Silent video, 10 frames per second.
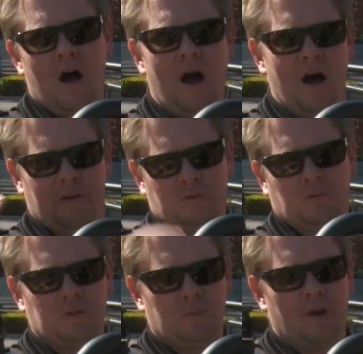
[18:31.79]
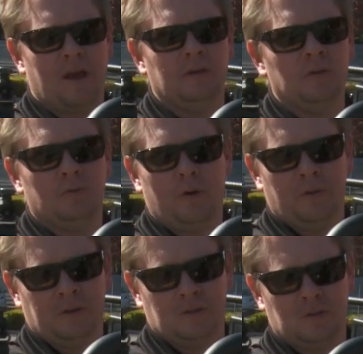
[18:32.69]
off towards a brand new
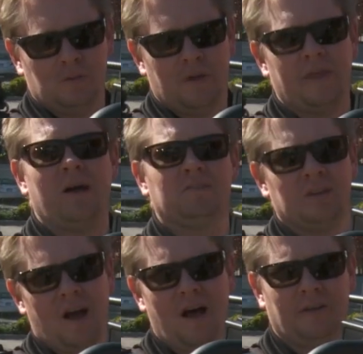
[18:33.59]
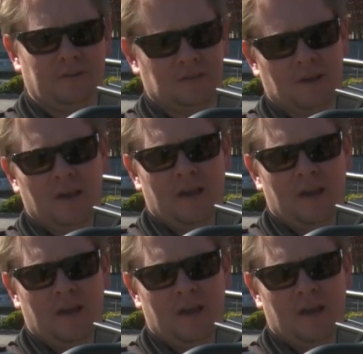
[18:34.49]
Ronin 2. $1,000.